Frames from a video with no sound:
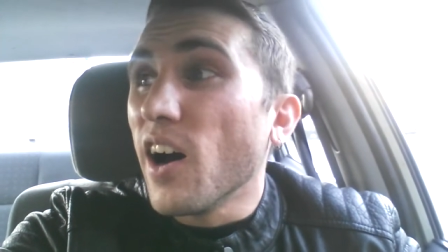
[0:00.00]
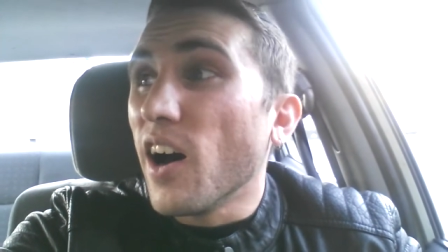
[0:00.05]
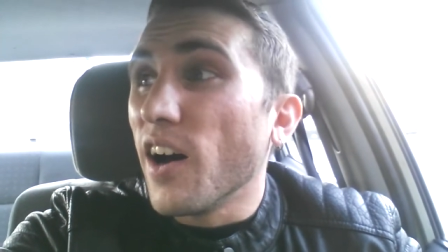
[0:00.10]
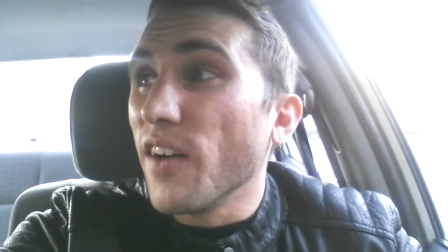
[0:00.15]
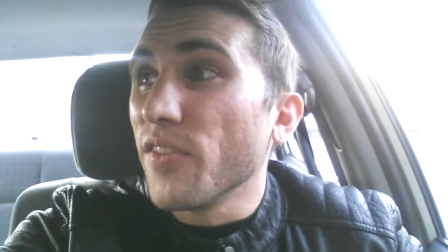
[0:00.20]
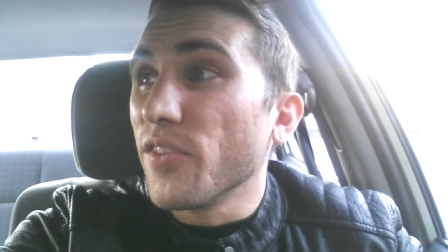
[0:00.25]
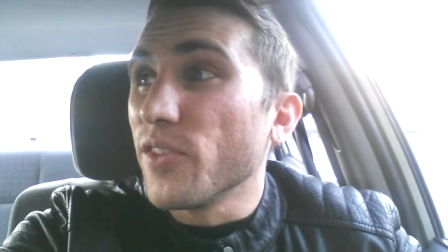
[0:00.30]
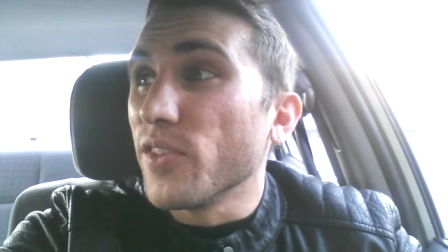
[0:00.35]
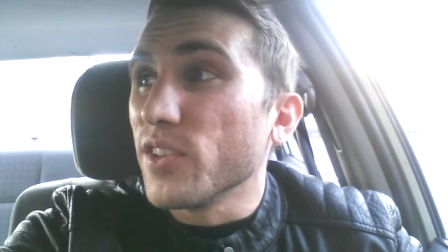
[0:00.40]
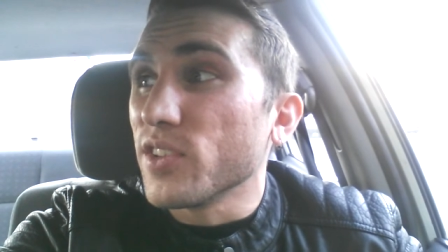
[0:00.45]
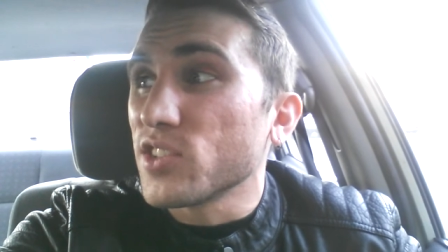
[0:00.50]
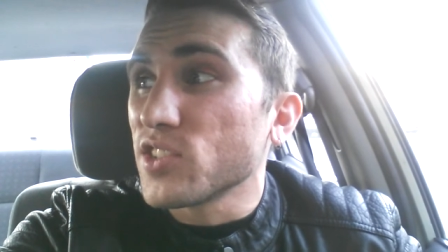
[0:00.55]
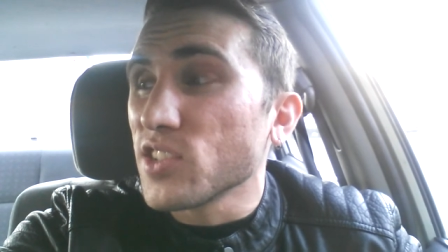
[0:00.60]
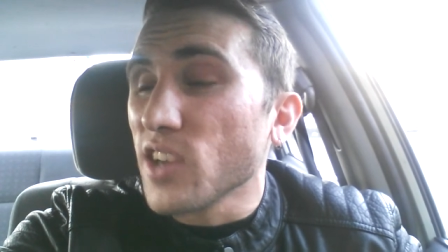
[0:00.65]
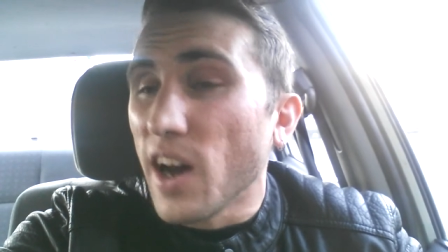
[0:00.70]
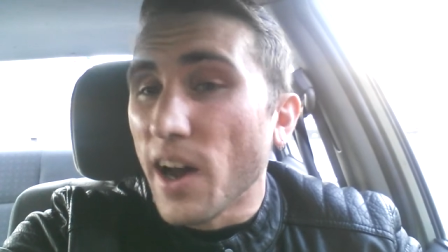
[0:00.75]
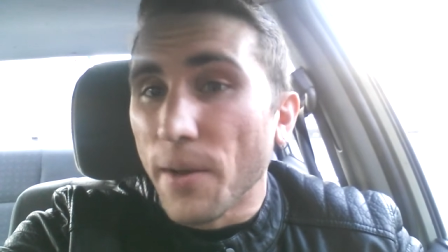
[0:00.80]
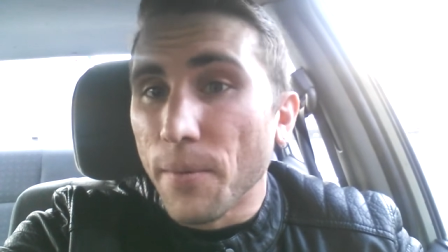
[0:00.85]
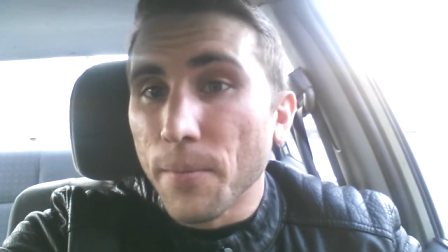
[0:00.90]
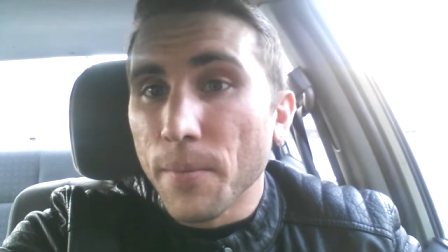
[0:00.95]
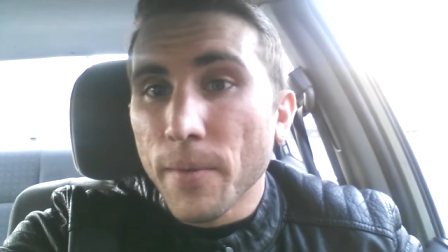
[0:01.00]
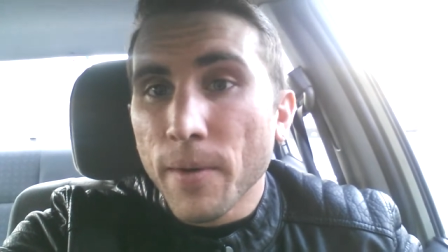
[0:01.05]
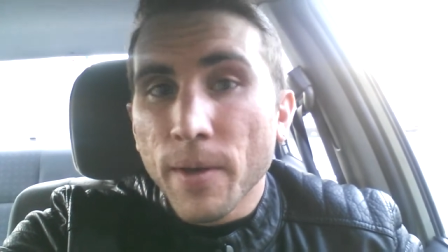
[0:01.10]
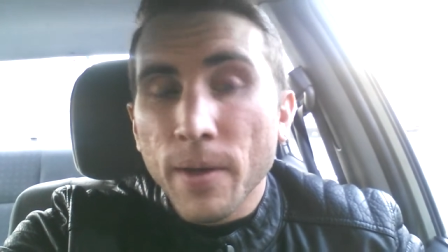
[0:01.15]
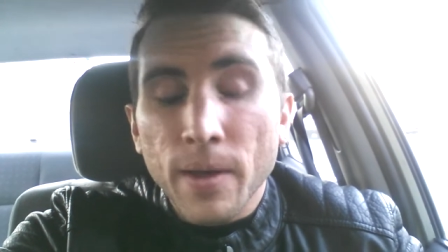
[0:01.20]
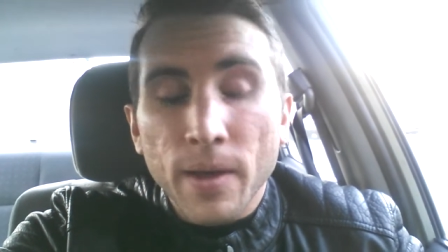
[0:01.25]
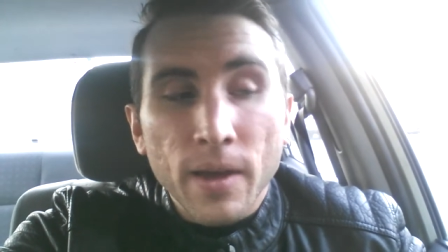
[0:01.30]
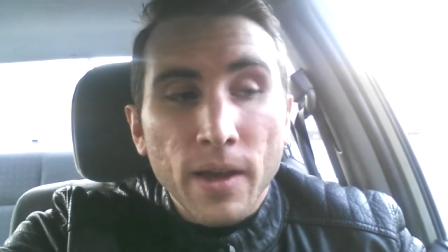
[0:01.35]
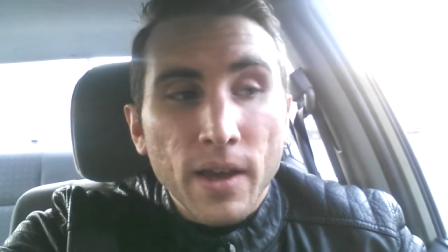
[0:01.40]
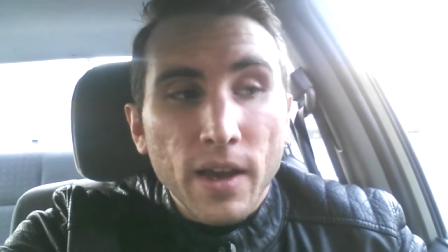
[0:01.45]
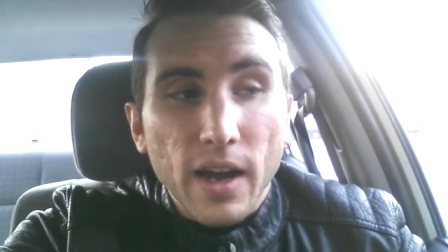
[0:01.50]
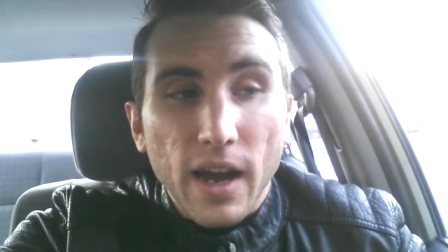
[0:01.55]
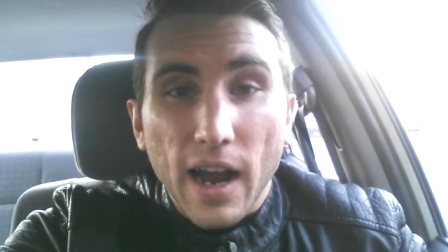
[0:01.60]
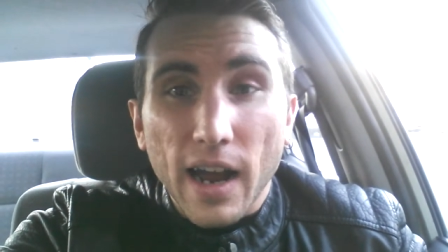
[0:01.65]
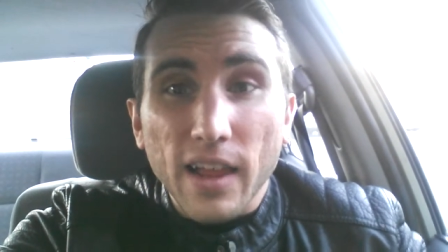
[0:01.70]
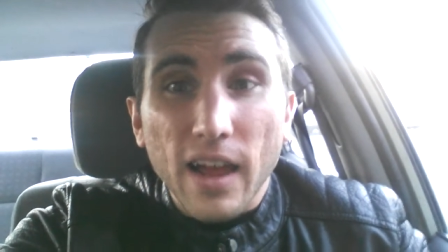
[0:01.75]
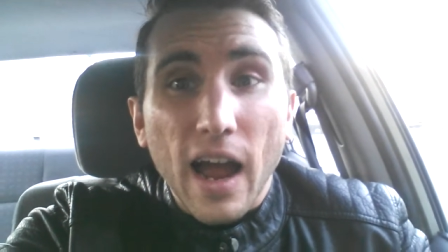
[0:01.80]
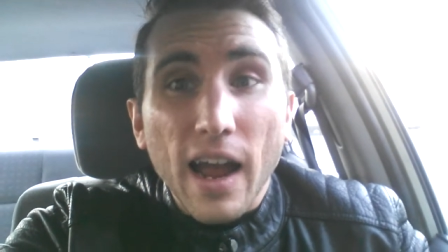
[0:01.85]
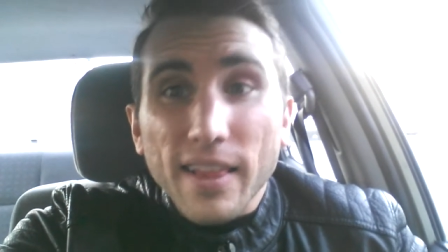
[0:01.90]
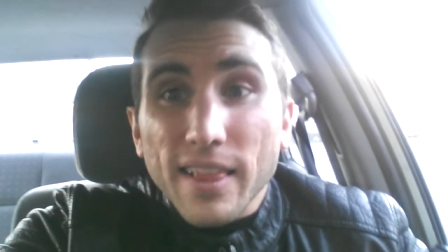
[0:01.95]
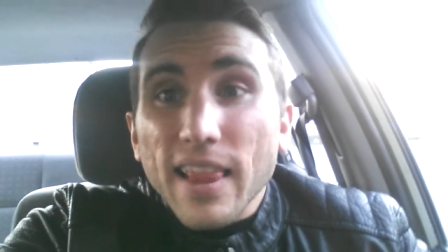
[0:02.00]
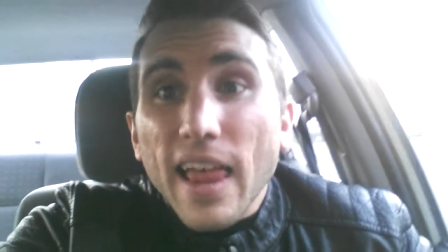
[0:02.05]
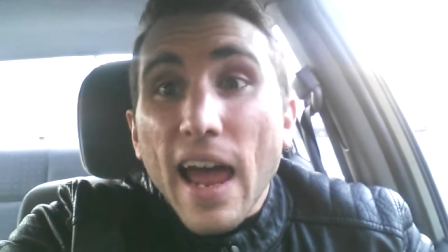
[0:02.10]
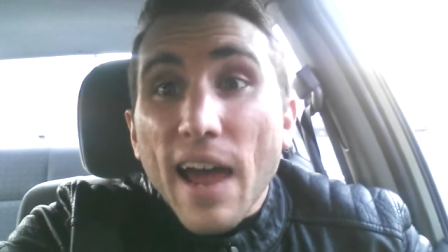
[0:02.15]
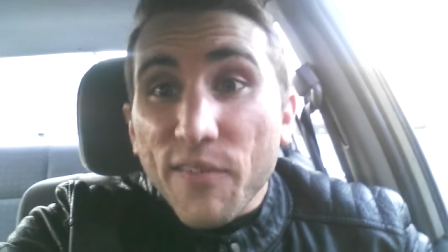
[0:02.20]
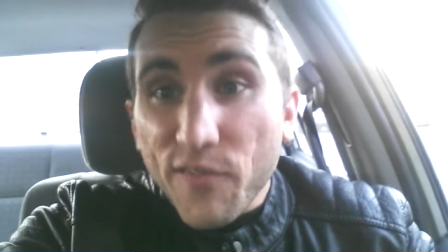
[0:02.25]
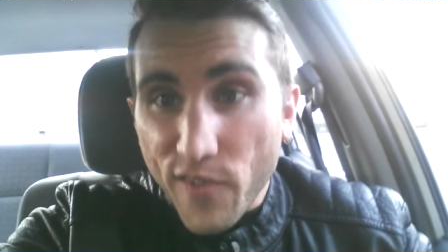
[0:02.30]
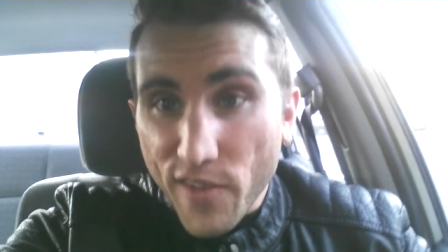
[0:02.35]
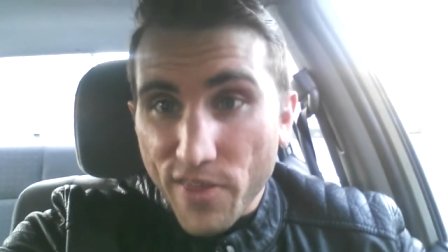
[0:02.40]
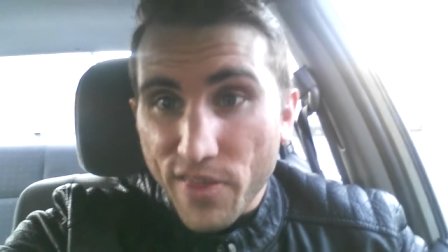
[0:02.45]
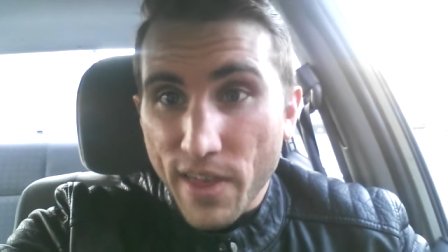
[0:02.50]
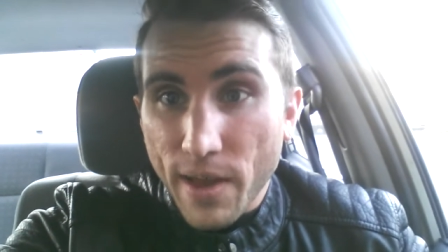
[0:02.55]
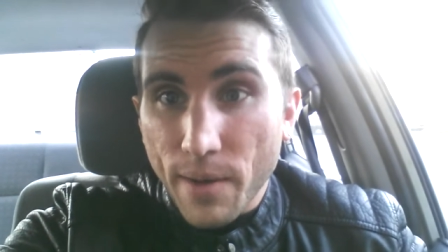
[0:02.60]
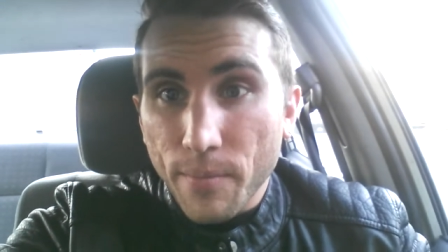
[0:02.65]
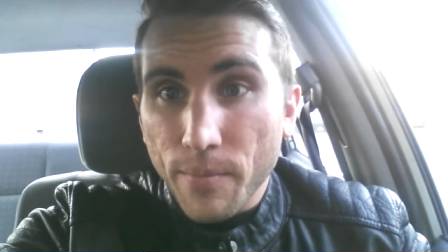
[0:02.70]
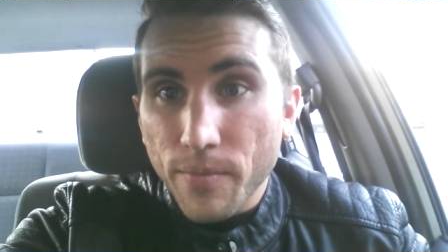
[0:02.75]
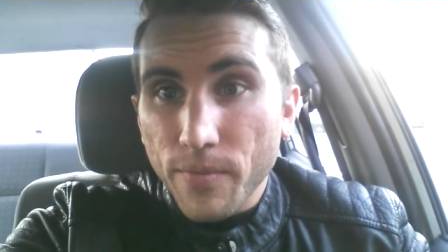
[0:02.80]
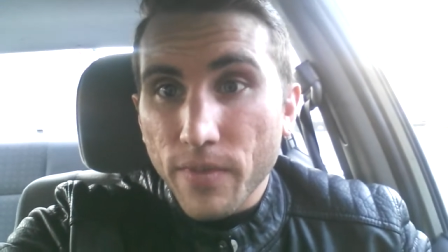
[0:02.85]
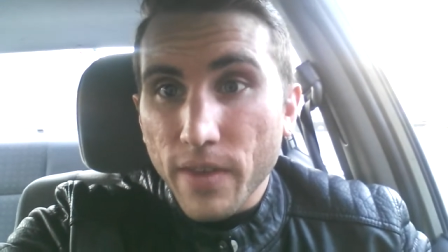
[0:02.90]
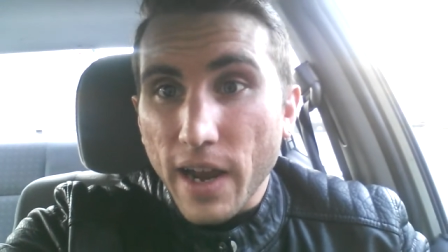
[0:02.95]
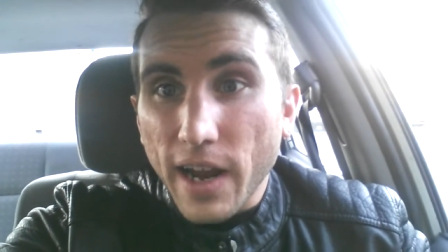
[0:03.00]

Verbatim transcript: under the sun, I, I laugh at them.